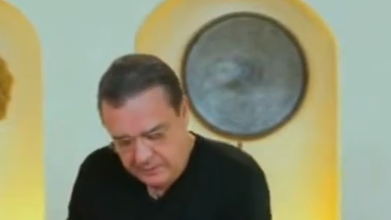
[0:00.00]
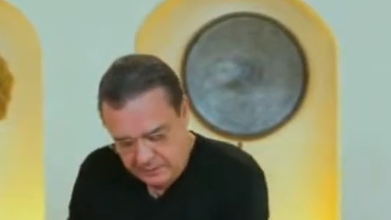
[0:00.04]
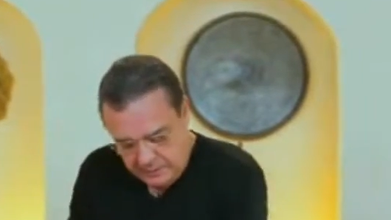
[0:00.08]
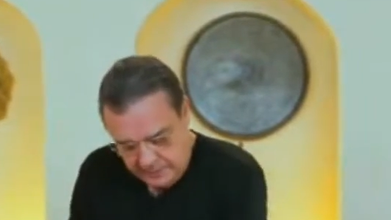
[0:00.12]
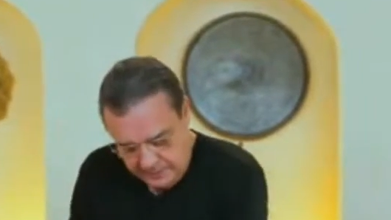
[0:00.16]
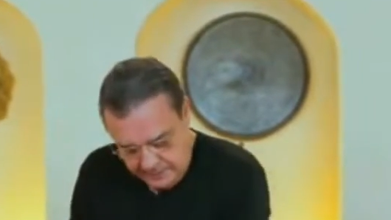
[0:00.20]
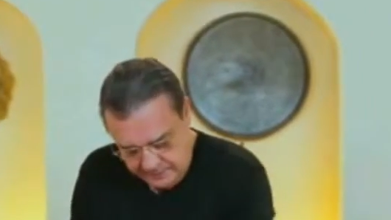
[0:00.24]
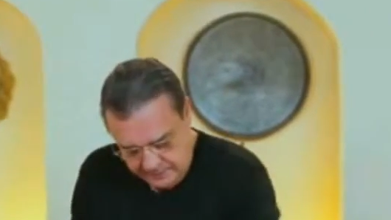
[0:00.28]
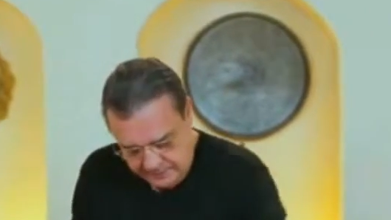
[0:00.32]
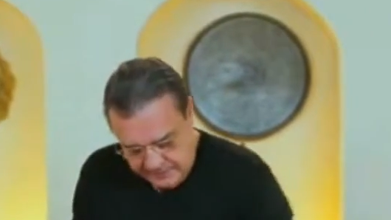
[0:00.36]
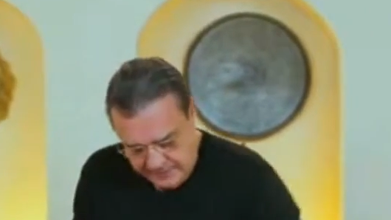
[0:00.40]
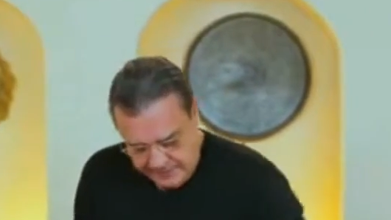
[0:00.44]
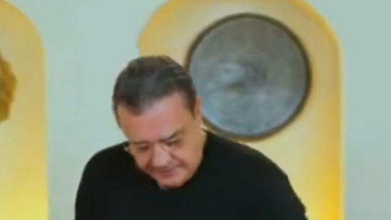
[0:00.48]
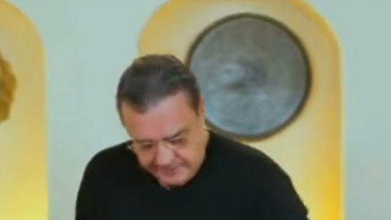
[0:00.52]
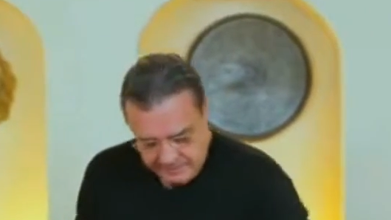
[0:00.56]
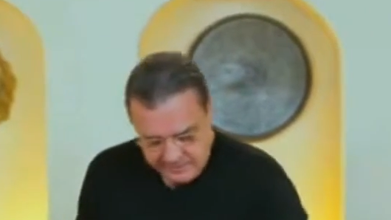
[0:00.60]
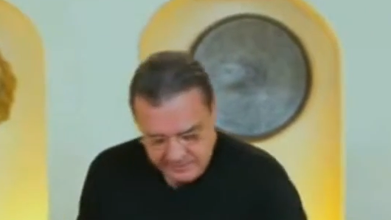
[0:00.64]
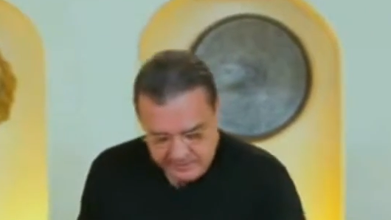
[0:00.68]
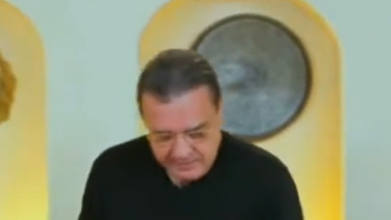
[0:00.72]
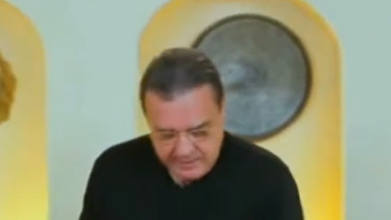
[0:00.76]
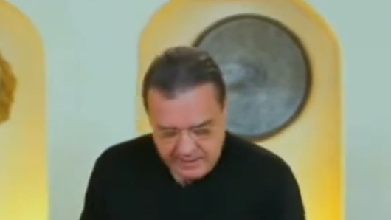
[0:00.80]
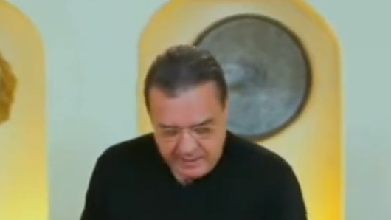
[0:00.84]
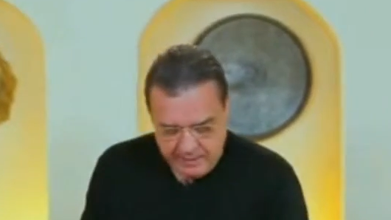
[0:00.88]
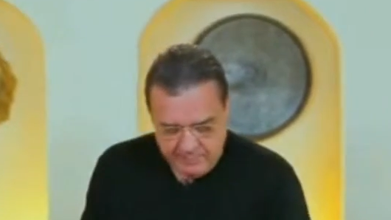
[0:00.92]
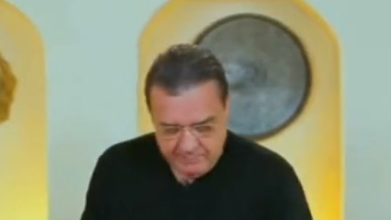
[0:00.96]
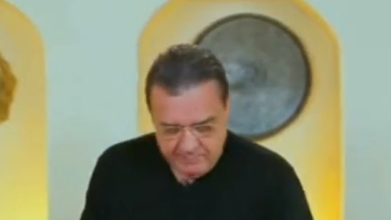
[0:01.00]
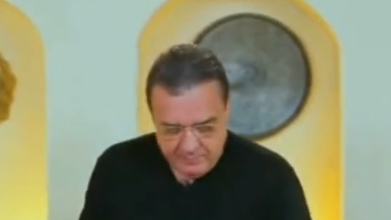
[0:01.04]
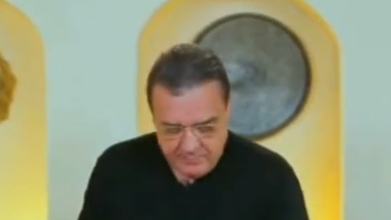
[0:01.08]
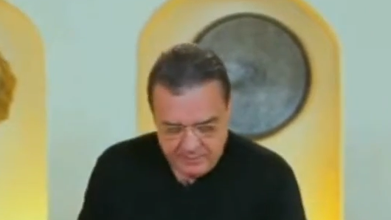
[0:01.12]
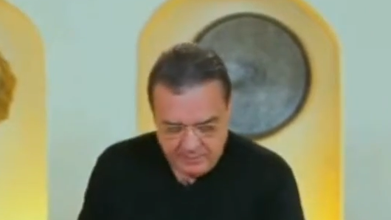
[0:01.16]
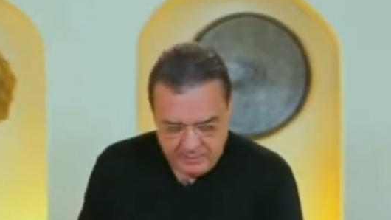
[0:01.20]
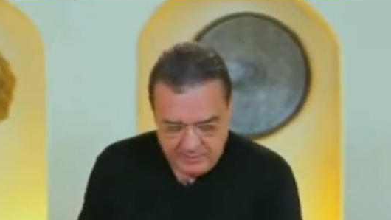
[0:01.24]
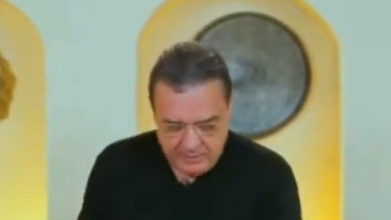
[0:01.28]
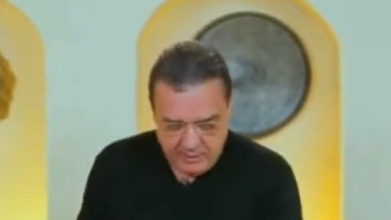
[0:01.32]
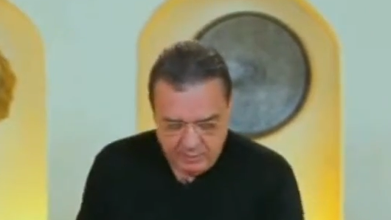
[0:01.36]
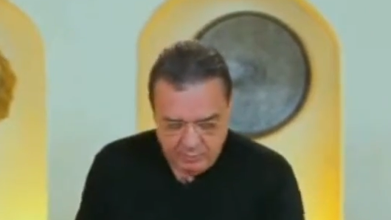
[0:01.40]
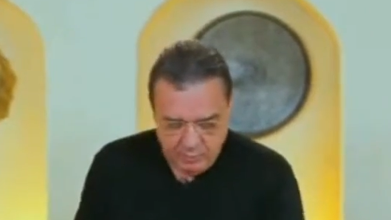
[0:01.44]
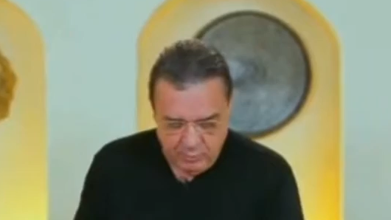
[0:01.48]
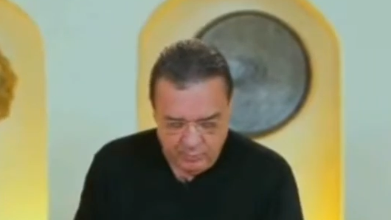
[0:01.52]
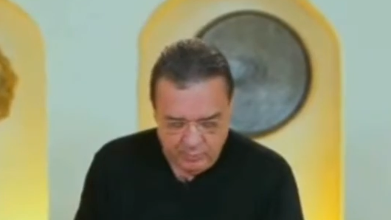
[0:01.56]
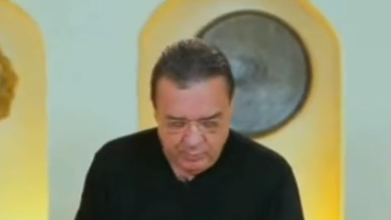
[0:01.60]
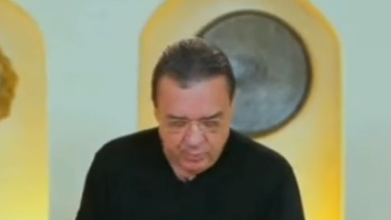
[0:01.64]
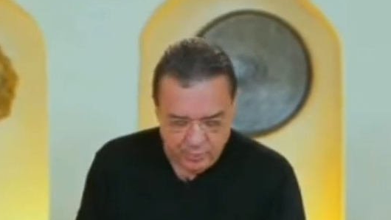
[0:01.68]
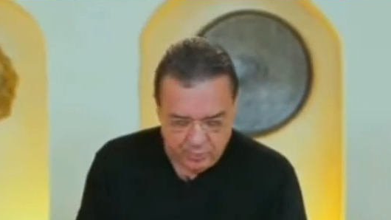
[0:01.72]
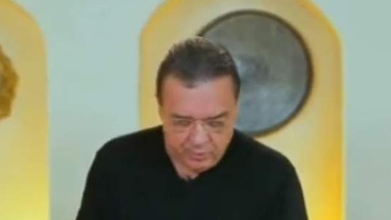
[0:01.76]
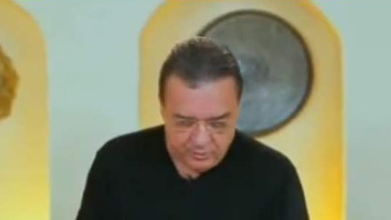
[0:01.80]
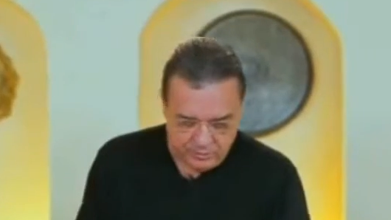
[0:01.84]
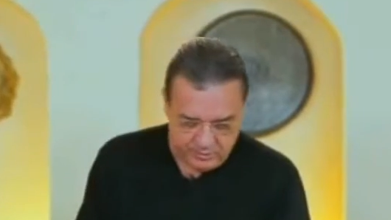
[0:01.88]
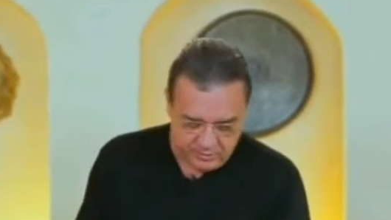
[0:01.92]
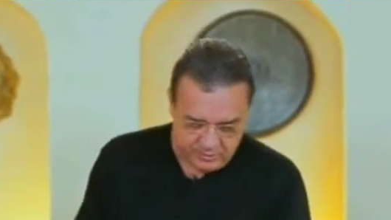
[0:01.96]
And then some I will
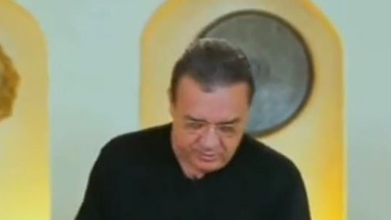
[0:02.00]
put